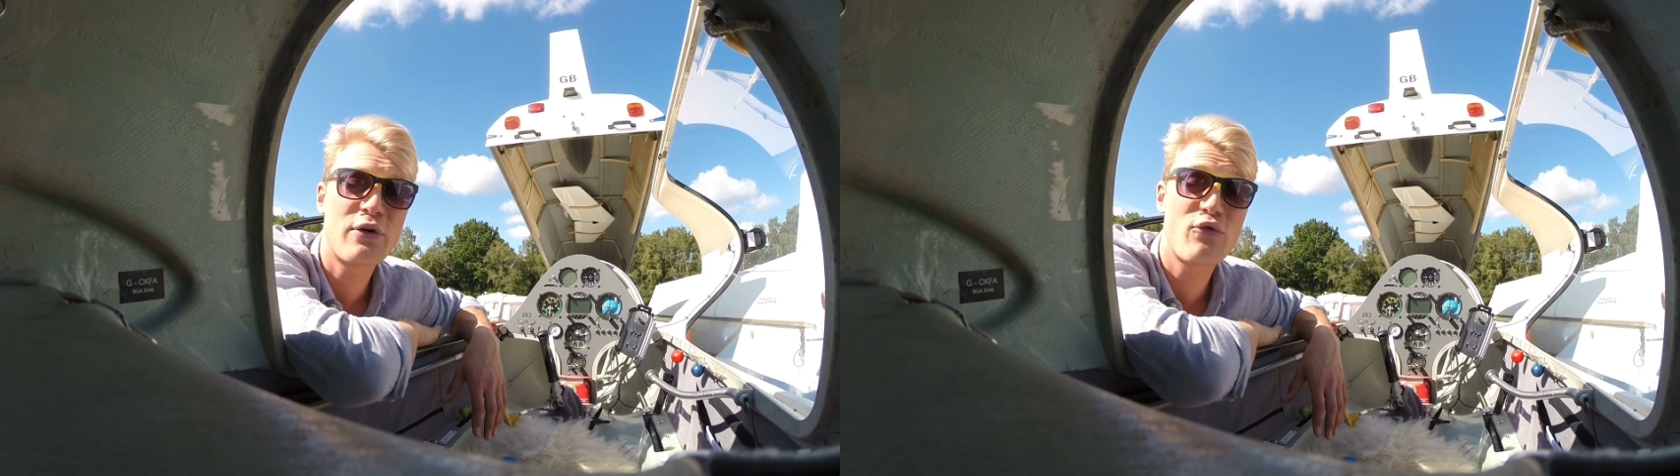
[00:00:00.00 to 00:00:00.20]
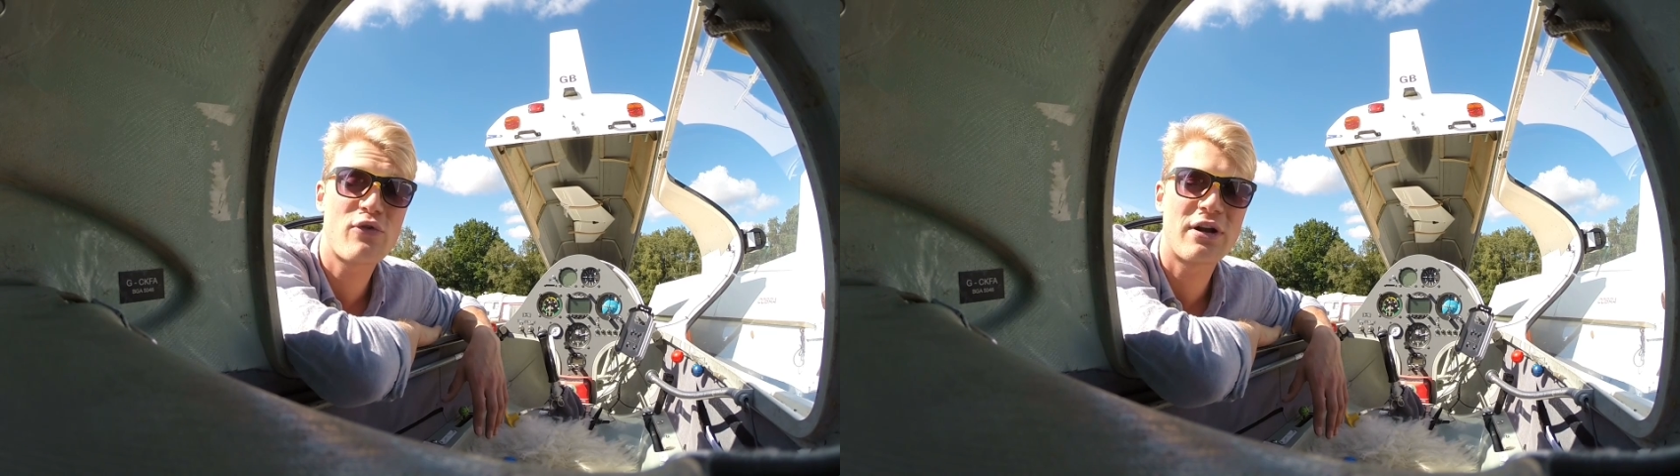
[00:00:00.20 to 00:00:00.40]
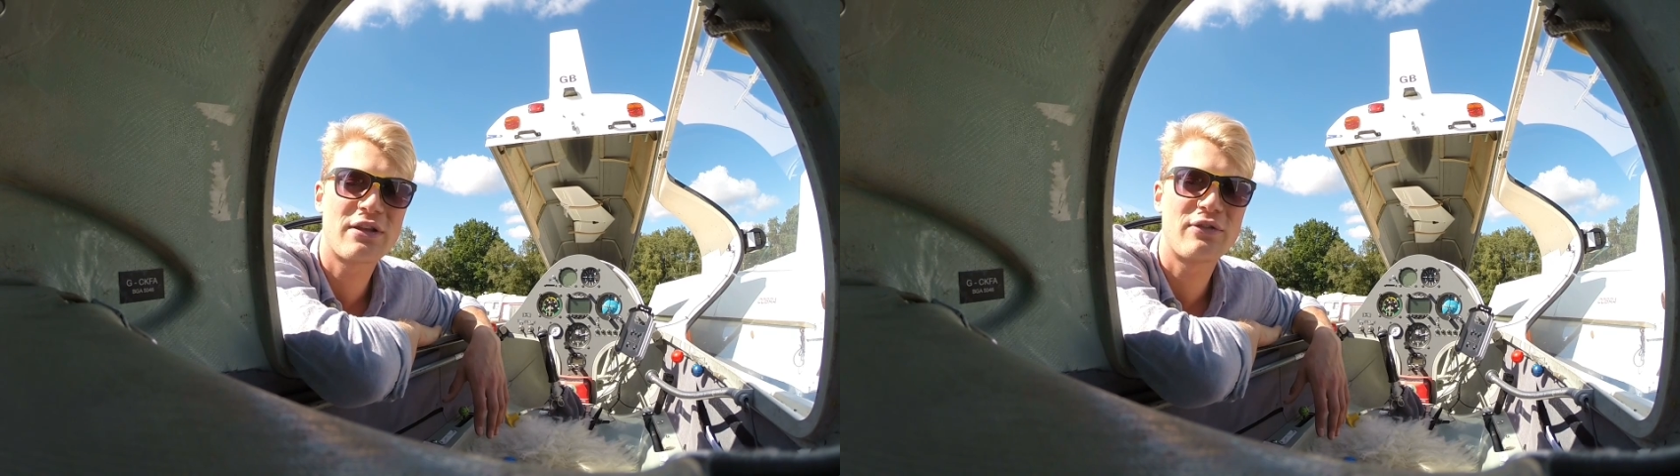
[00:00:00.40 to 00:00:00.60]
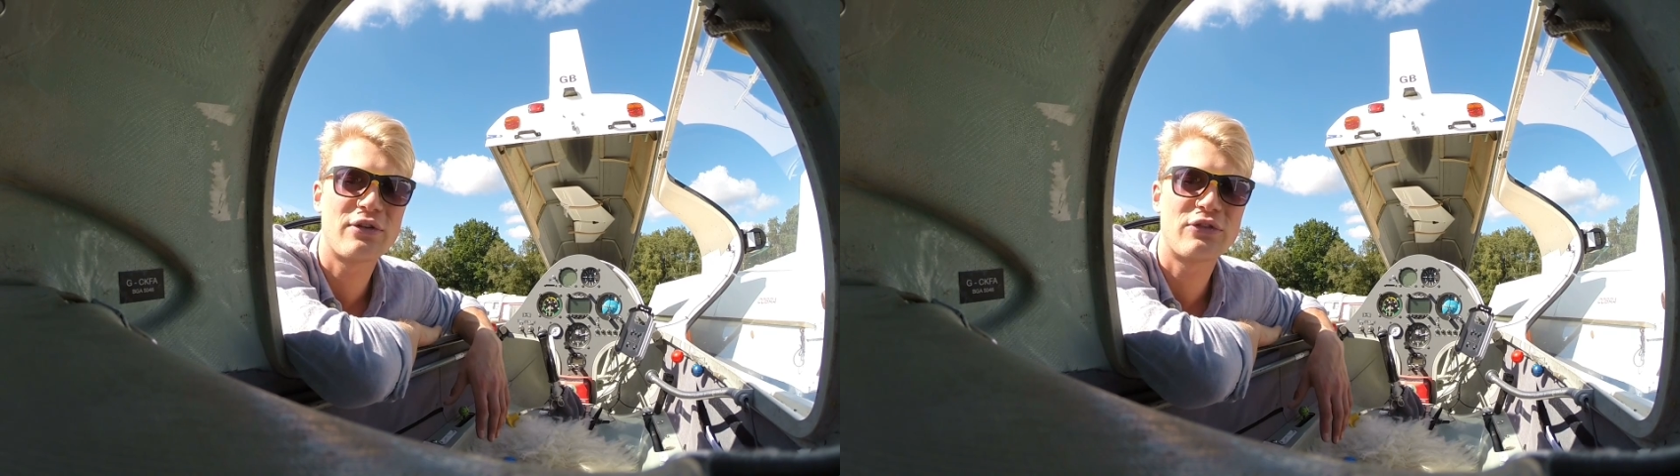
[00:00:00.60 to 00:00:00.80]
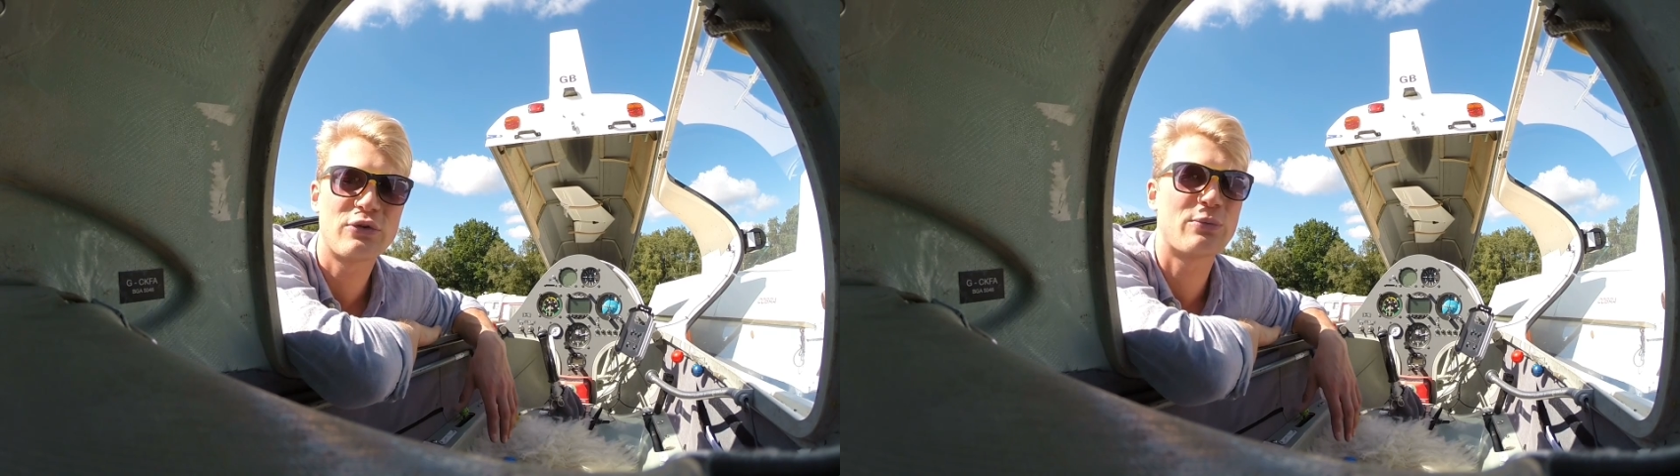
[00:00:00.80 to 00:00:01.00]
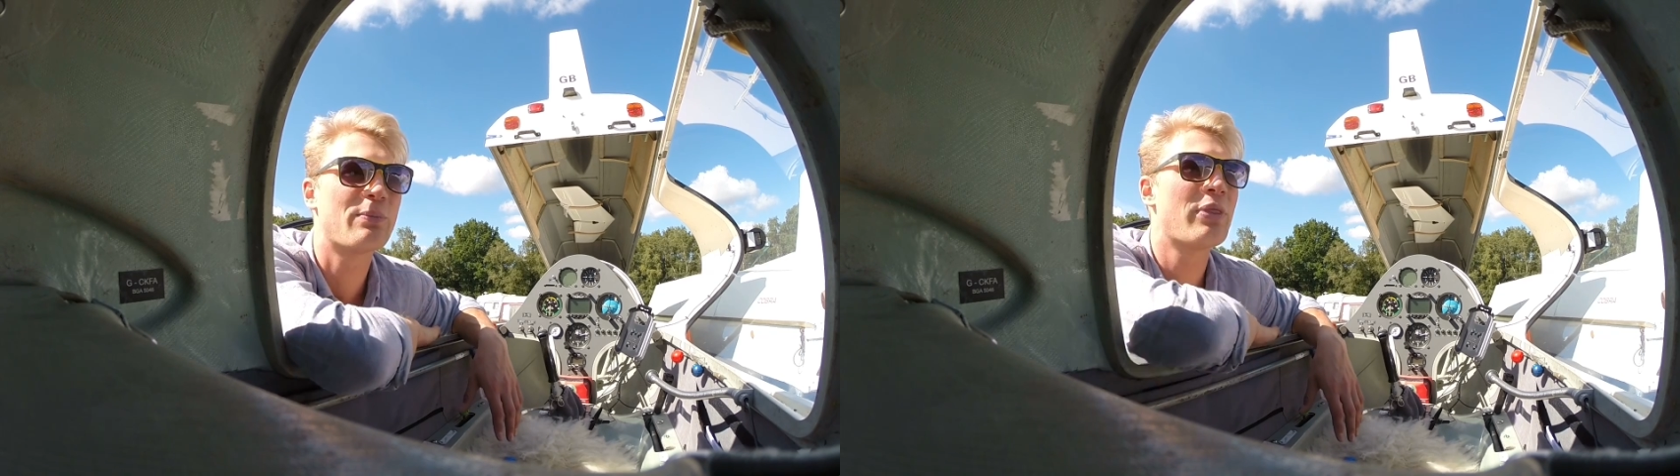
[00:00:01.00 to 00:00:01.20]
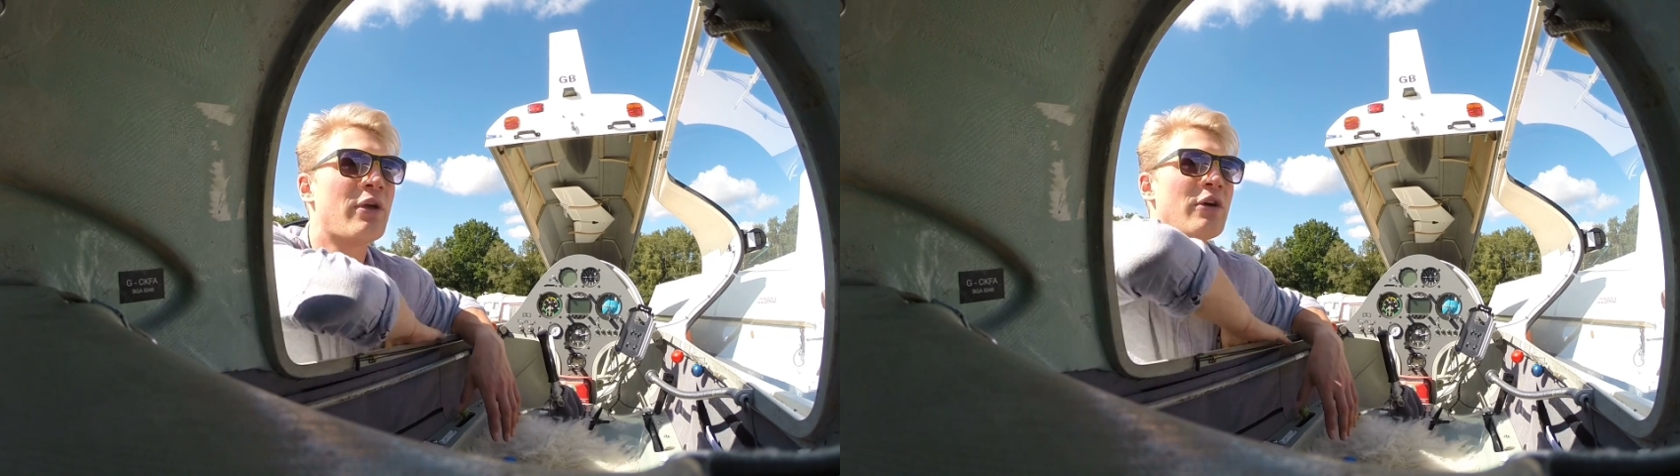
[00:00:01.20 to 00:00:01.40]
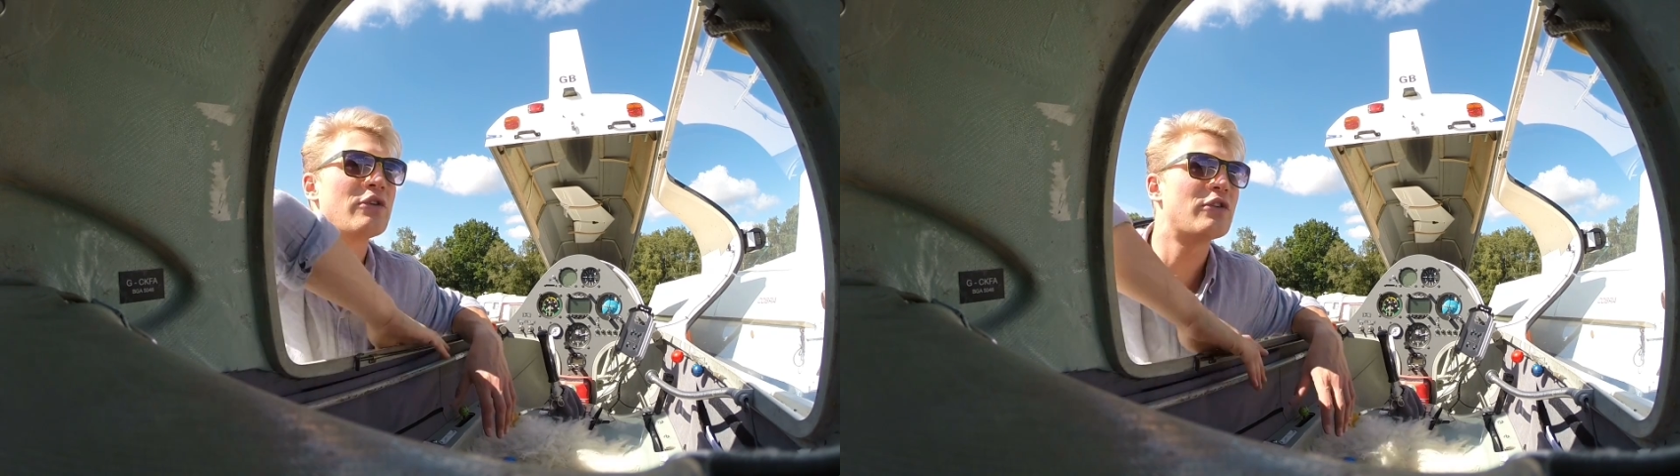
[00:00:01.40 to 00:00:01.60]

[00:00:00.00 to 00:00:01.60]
relatively soon.